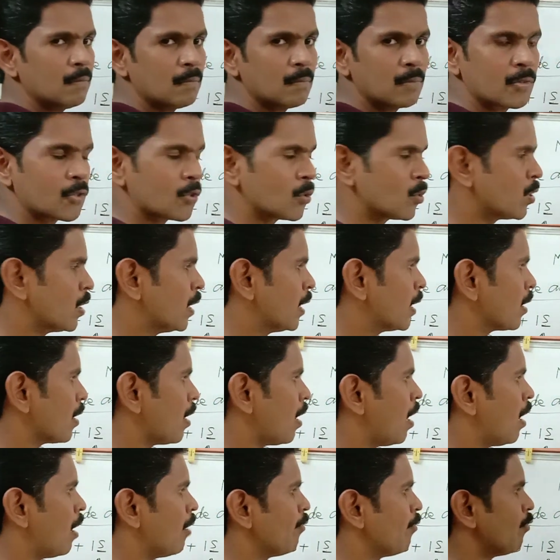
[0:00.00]
sugar
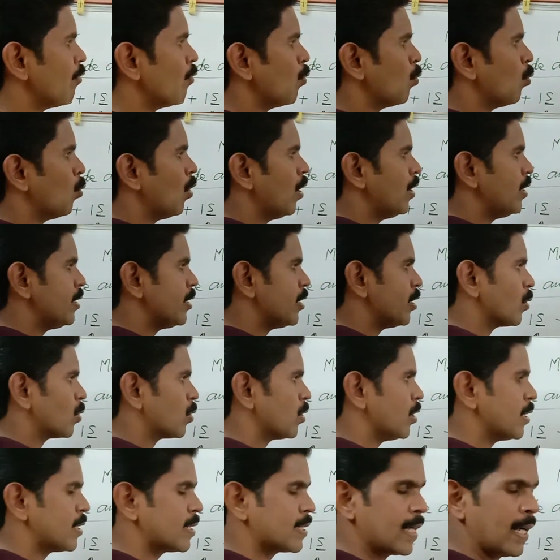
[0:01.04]
of one
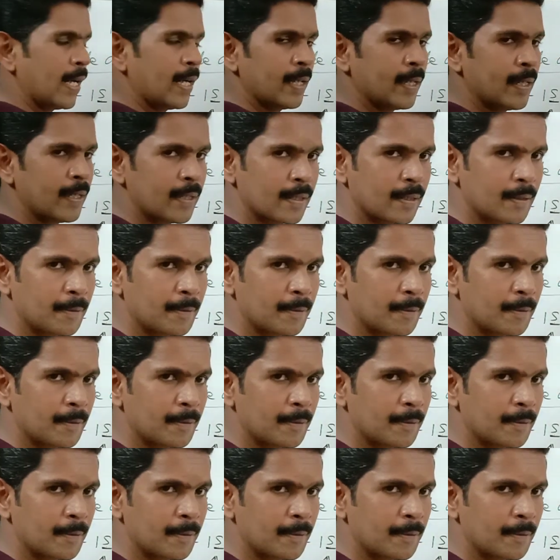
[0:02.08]
nucleotide